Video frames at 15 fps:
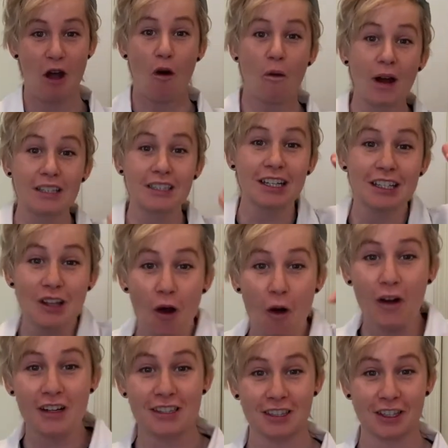What did
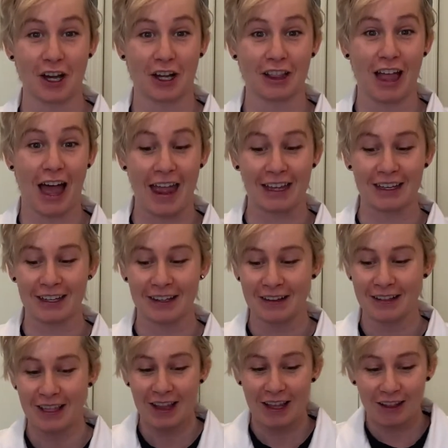yours look like?
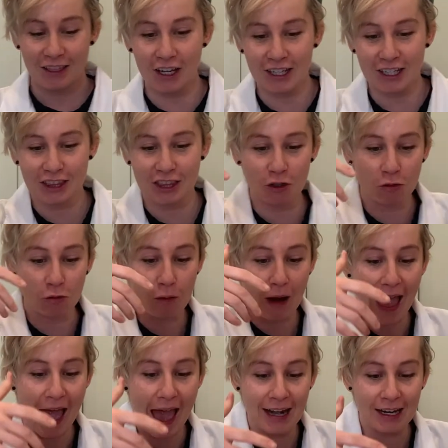Look at the
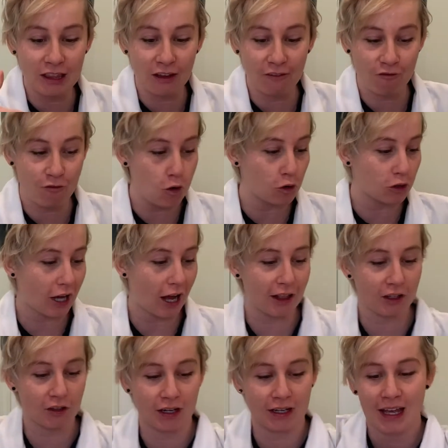red and the food
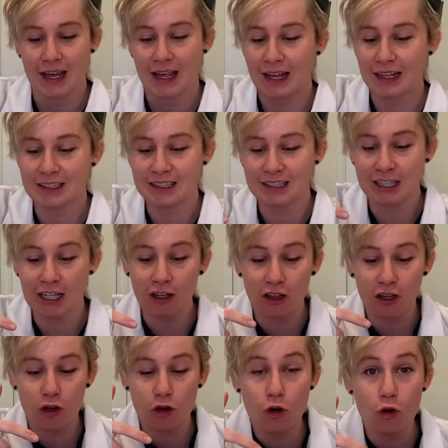coloring. It's
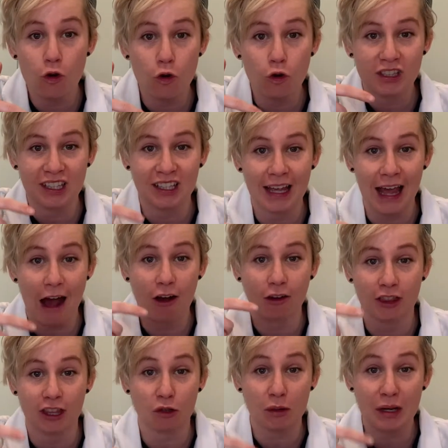still oozing
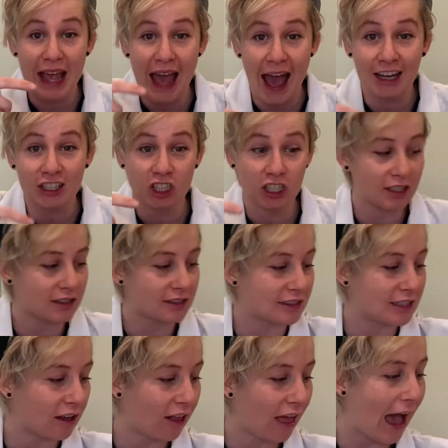out. The reaction is
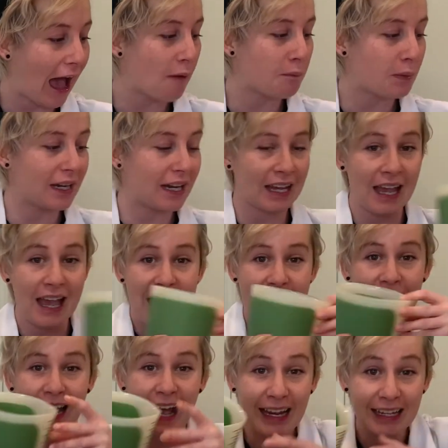still happening,
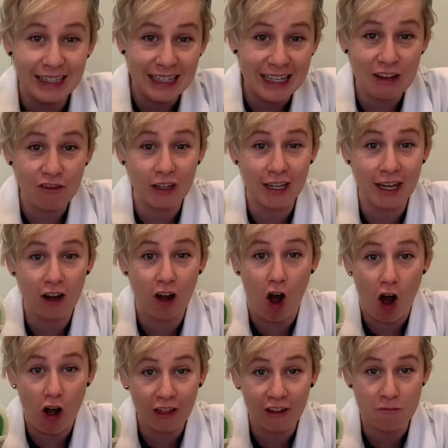and I didn't even get
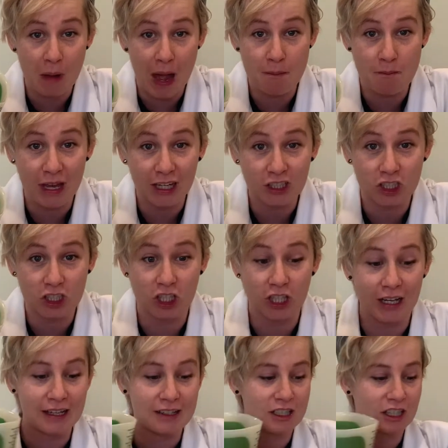all of my mixture
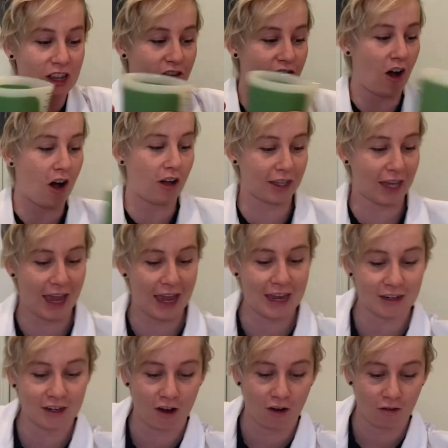into the
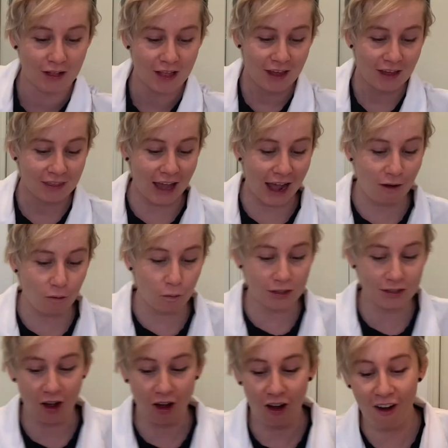volcano. That
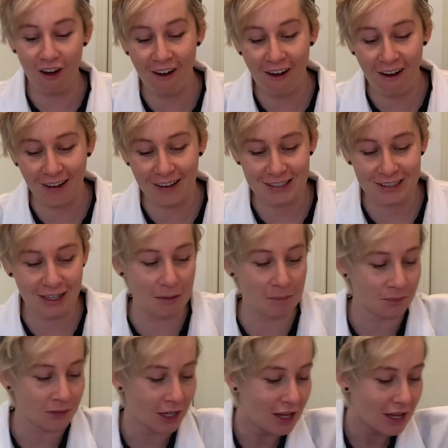was
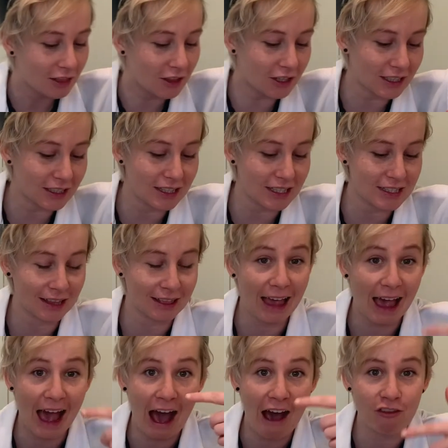awesome. Look at these
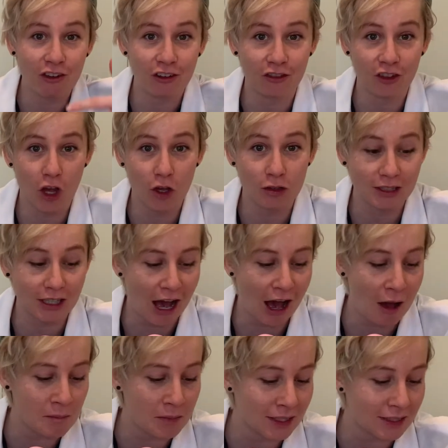lava flows
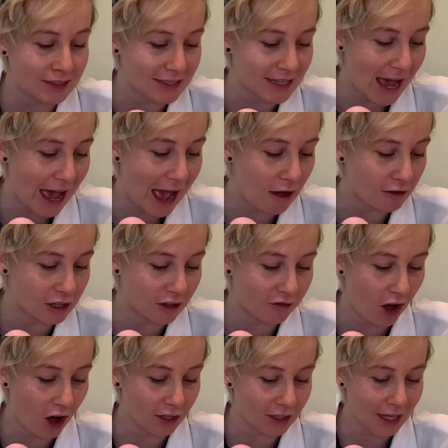coming down the
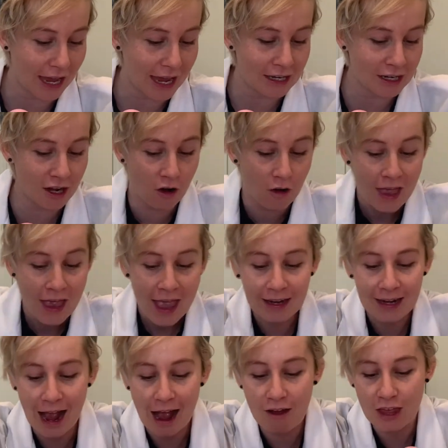volcano
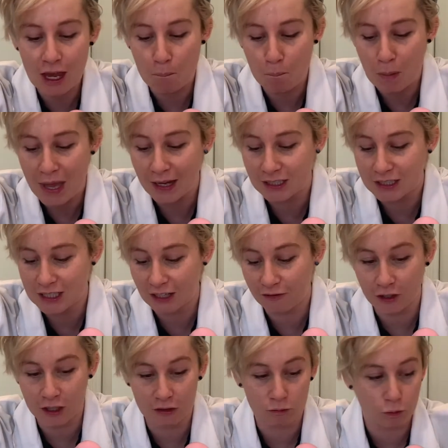and how they pick
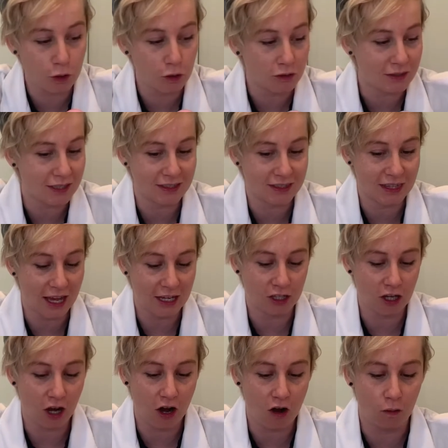different routes as they
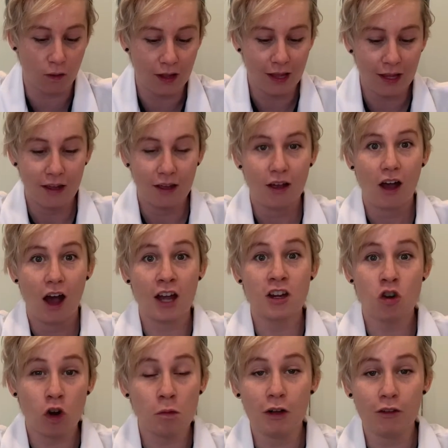go. A
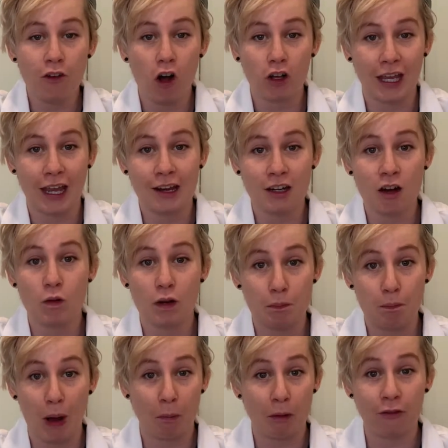normal volcano would
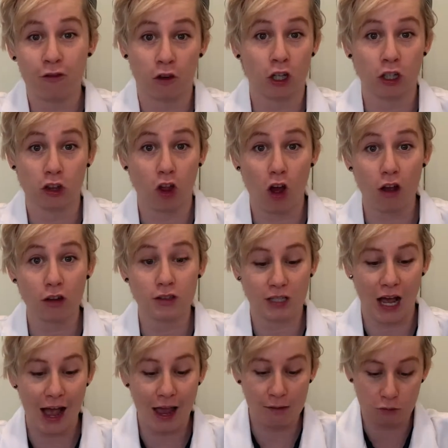bubble for a long
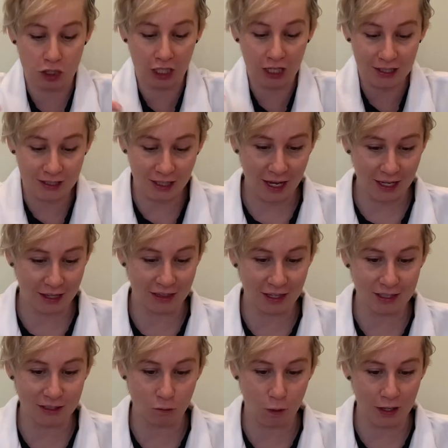time, just like
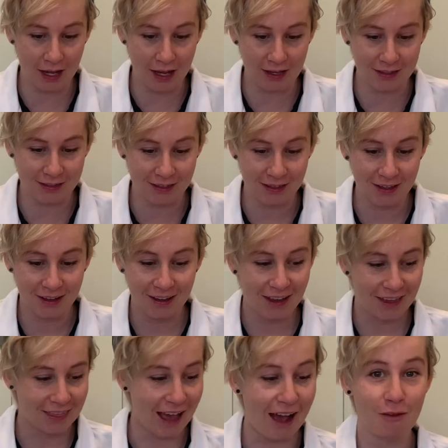this one is.
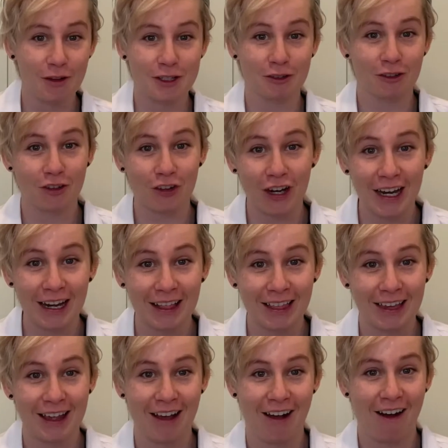That was
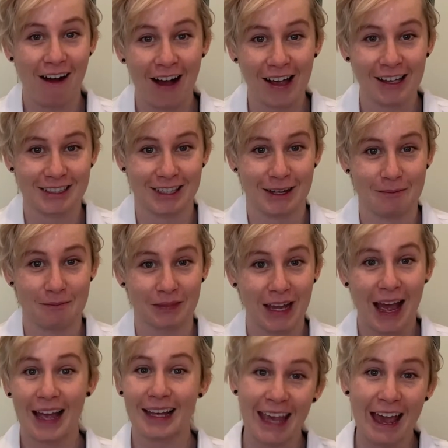really awesome.
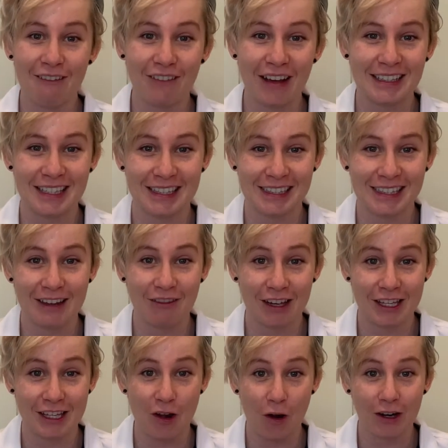I can't wait to see
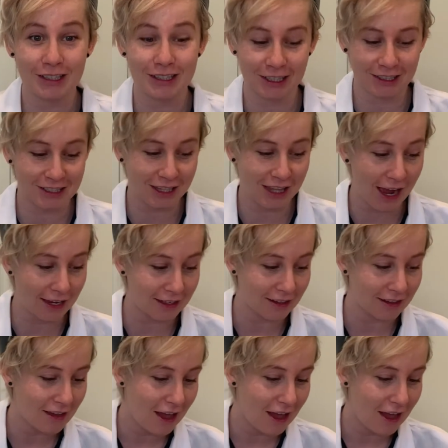what yours looked like.